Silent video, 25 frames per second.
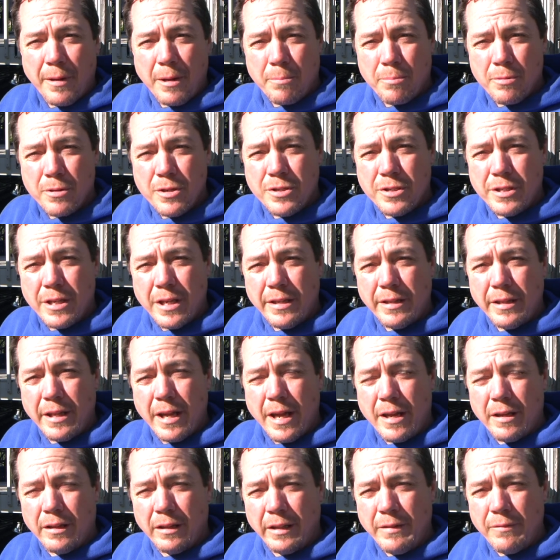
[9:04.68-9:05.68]
I'd appreciate
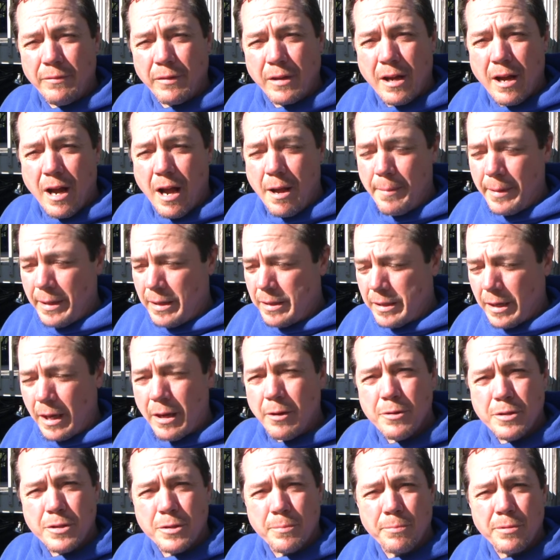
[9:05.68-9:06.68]
that. Leave a comment. I
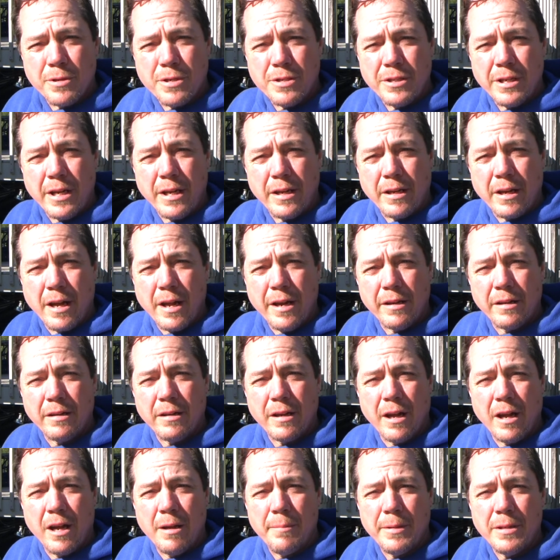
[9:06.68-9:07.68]
always appreciate kind
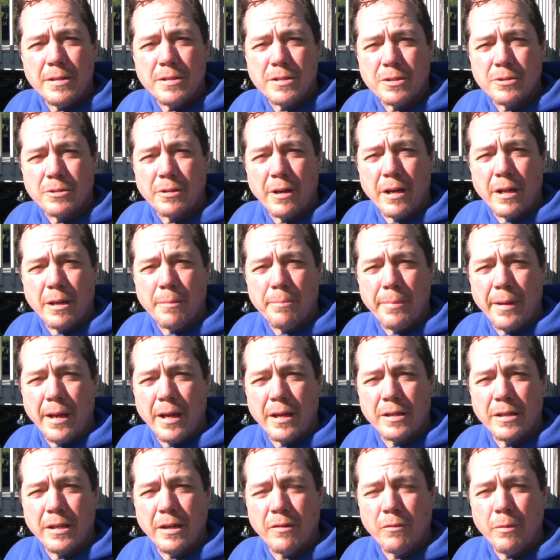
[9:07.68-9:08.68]
comments and try to get
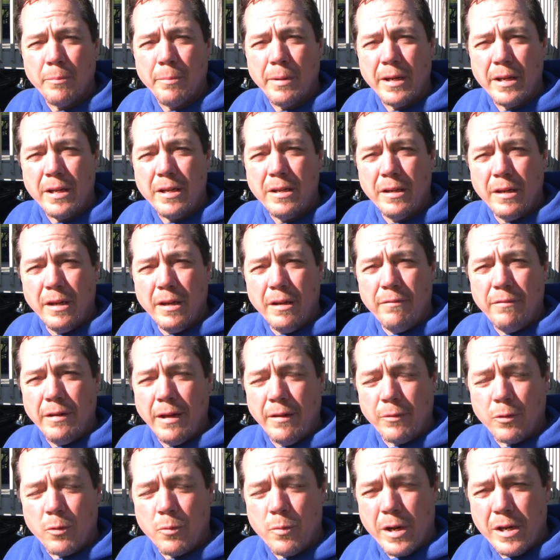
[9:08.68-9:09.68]
back to everybody. If you
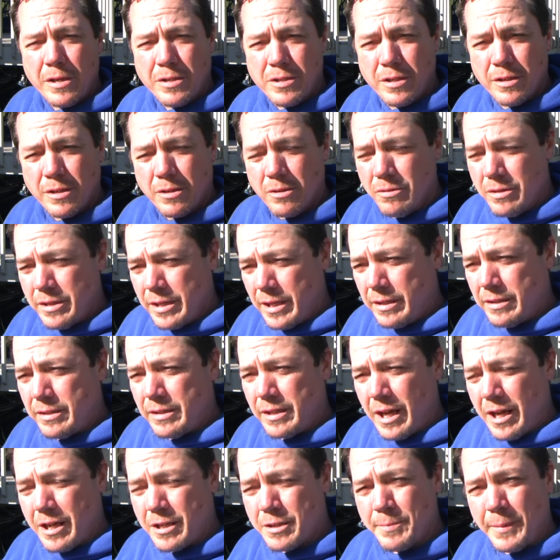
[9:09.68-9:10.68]
have a question, go ahead and
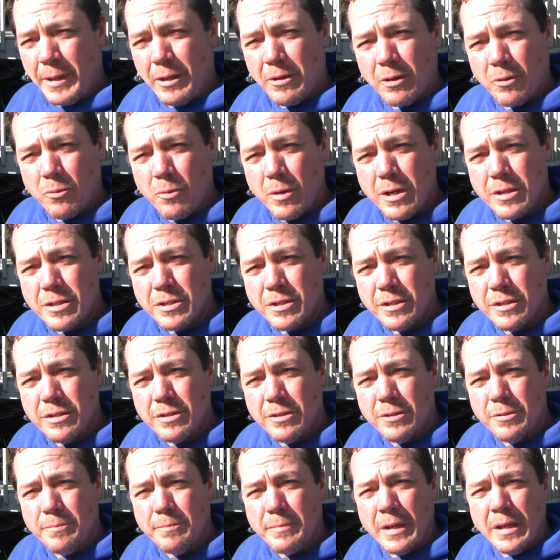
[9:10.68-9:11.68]
toss me out a question
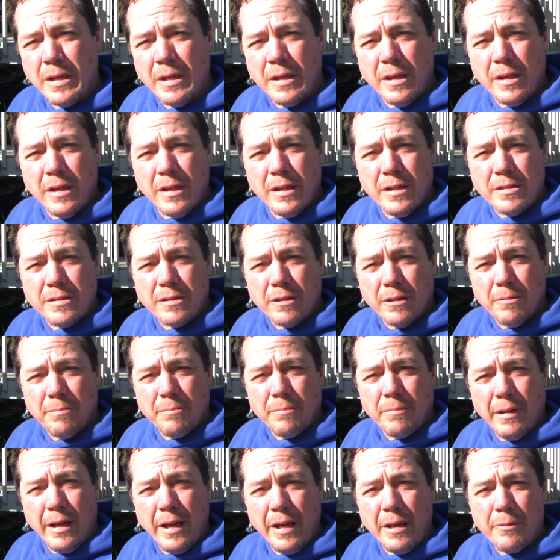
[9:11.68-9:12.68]
too. So
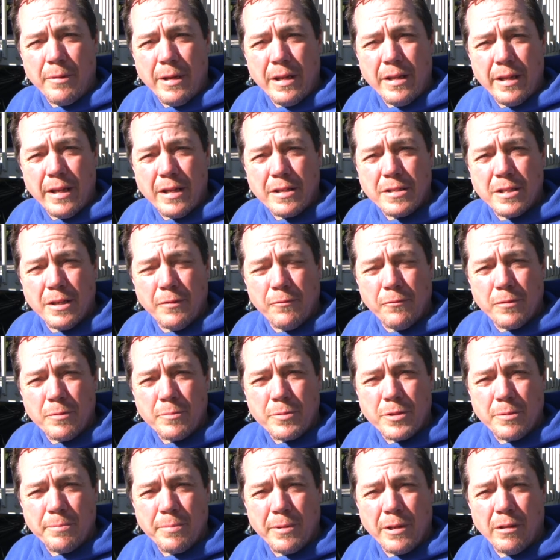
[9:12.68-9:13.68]
anyway, that's it
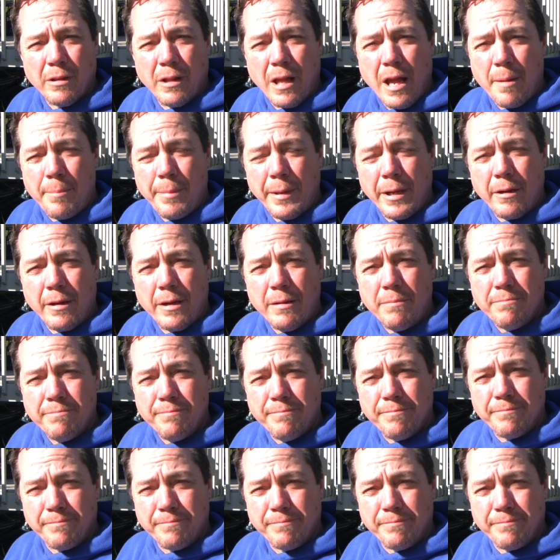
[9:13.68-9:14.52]
from Superior Lapidary.